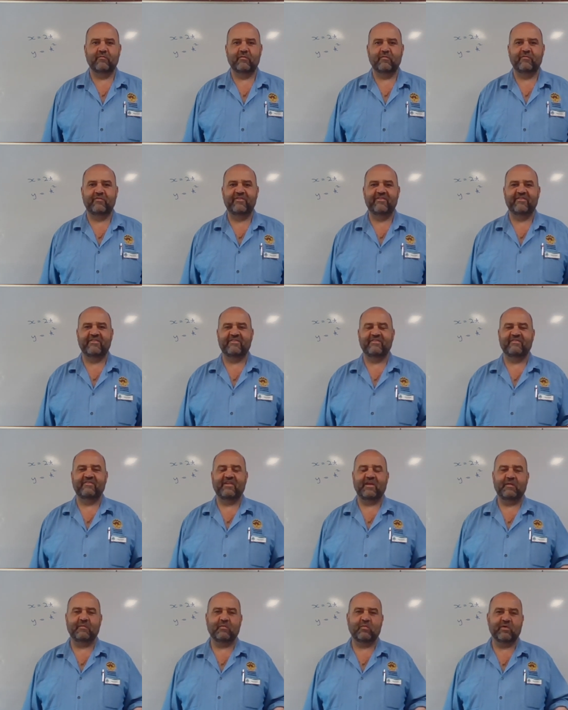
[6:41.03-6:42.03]
physics
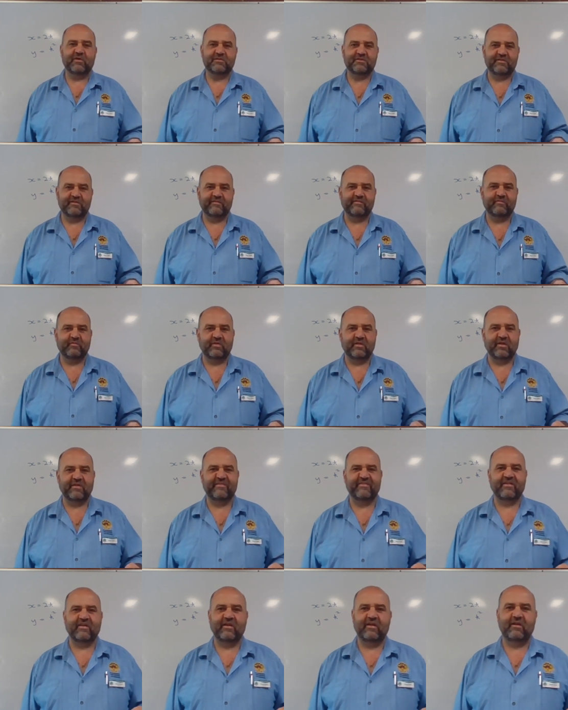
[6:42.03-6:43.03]
exam questions when they
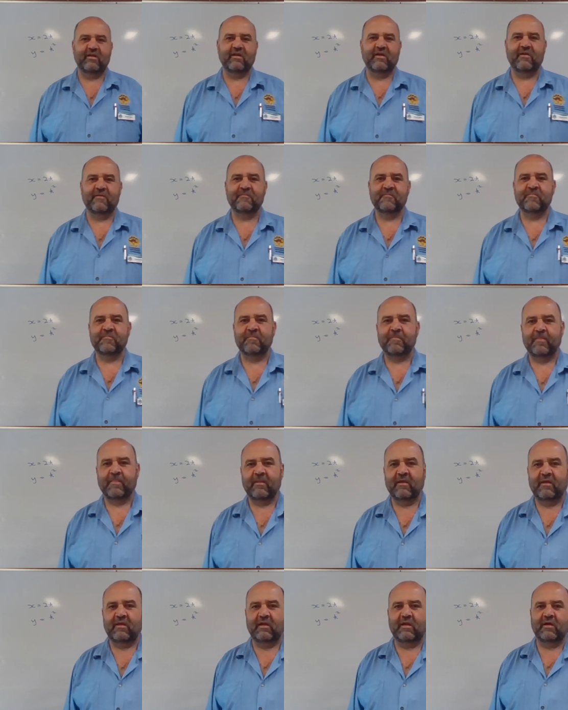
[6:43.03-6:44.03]
say, a
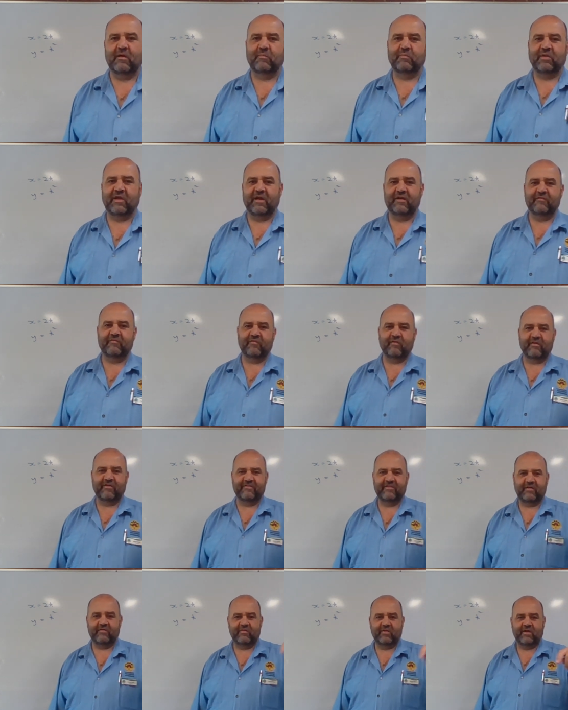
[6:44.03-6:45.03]
plane
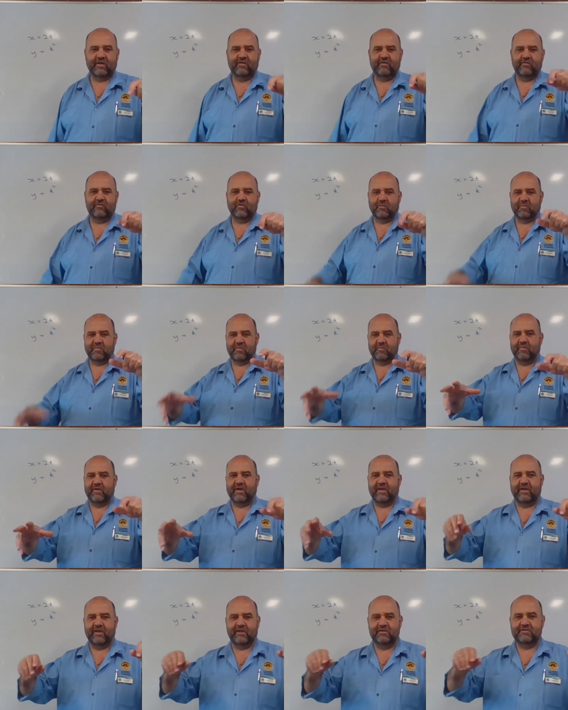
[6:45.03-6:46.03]
flies overhead and drops a
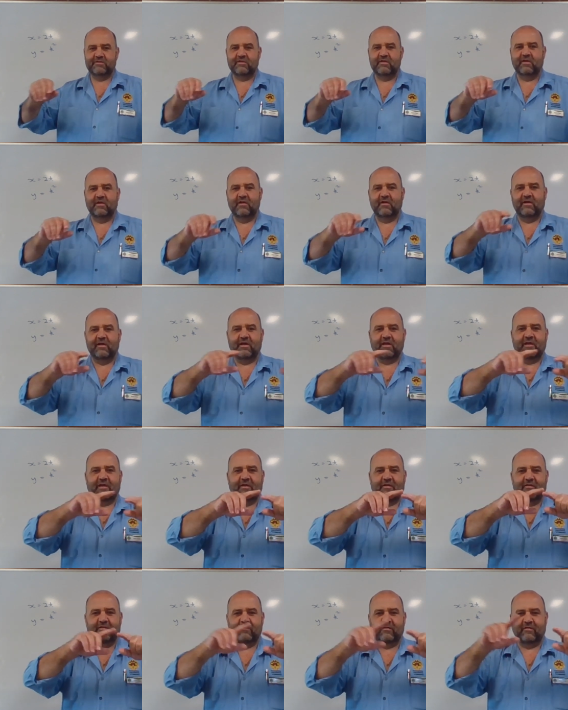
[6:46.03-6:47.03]
package,
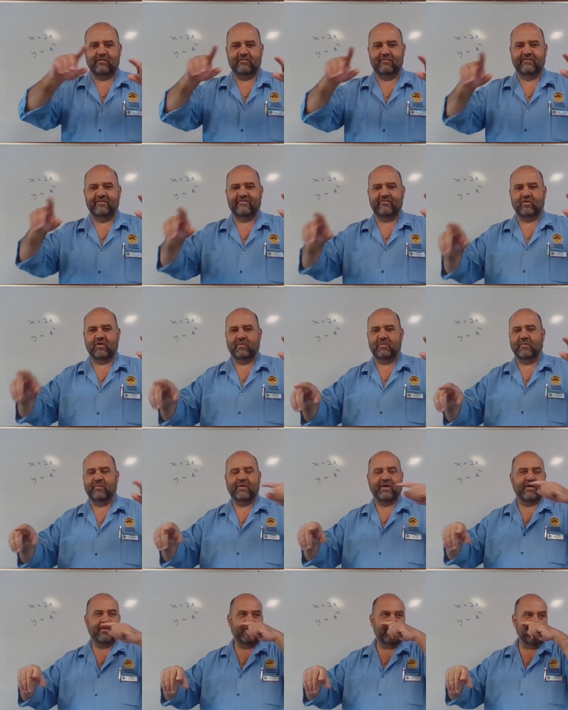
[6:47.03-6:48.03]
like describe the
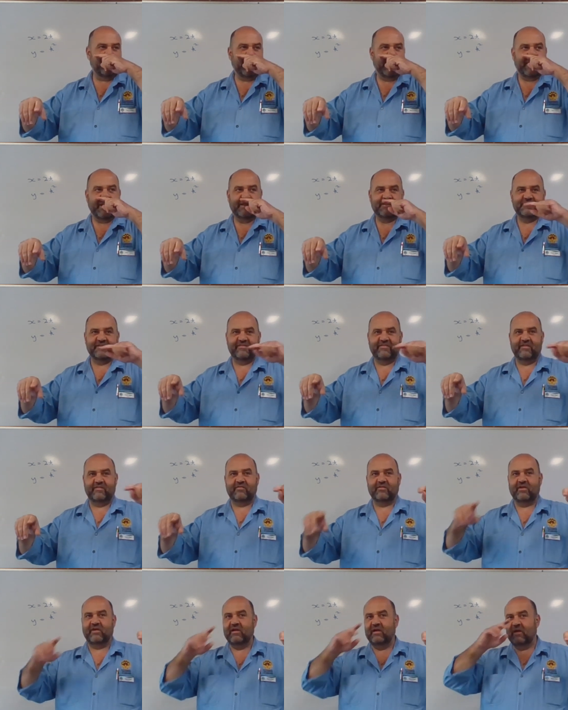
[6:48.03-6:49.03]
path of the package,
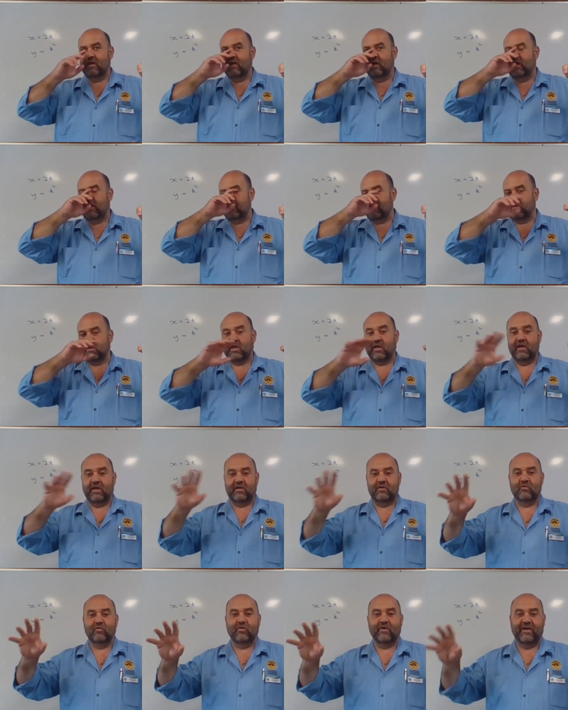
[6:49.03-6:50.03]
etc. And they say
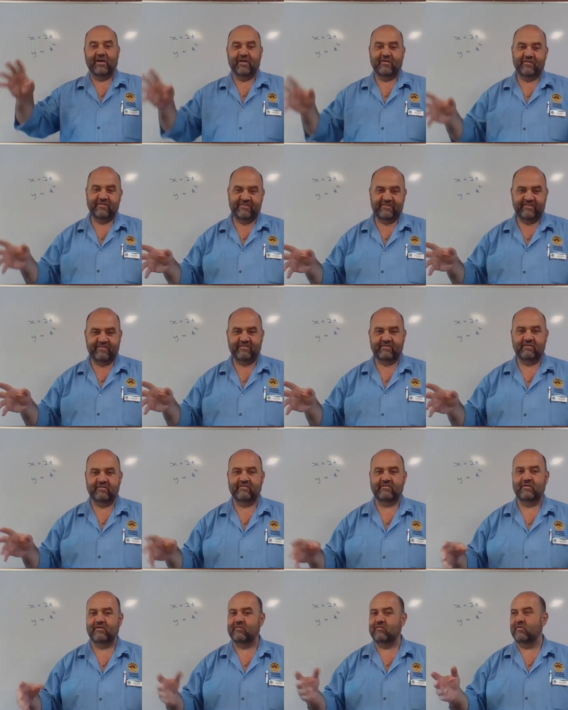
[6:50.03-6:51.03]
ignore air
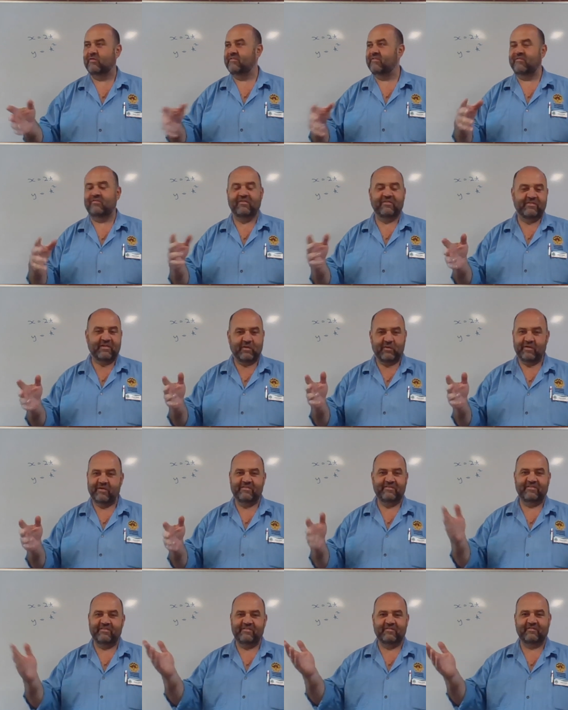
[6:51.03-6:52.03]
resistance. And of course, if there's no air
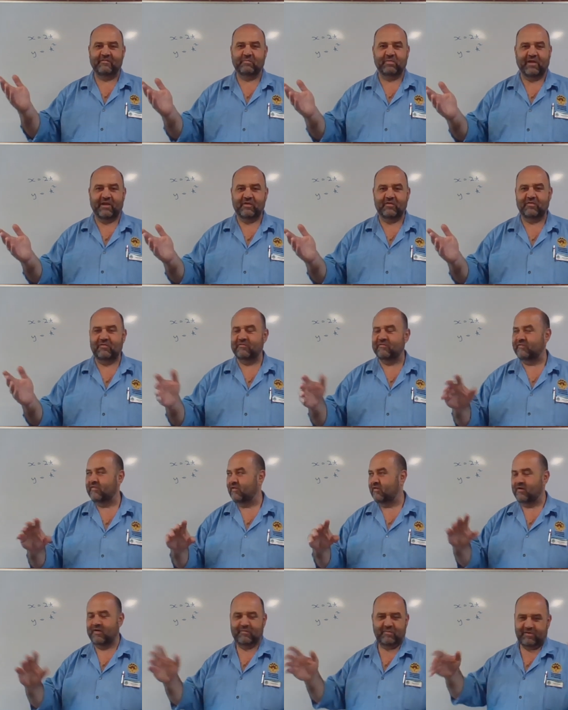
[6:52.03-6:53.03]
resistance, the plane couldn't
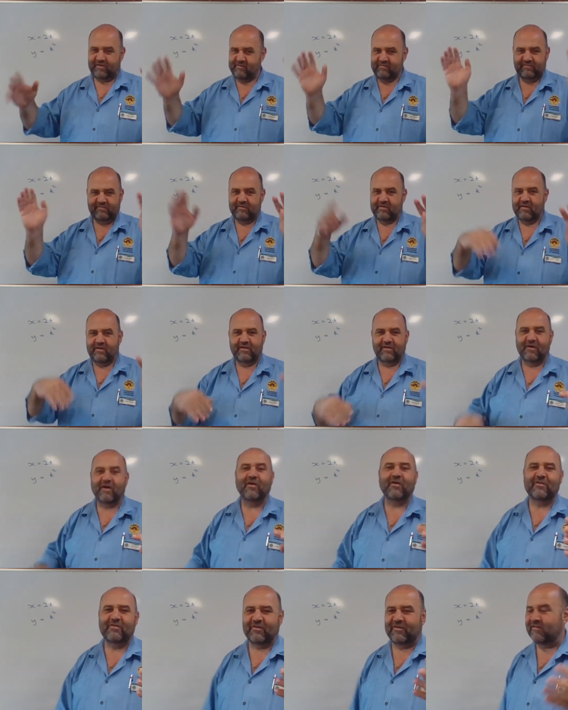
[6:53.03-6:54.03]
fly, but
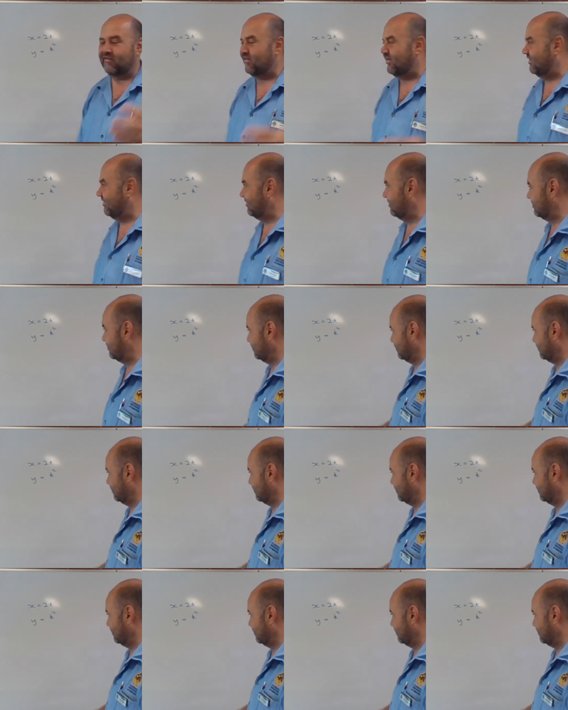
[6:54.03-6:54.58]
I digress.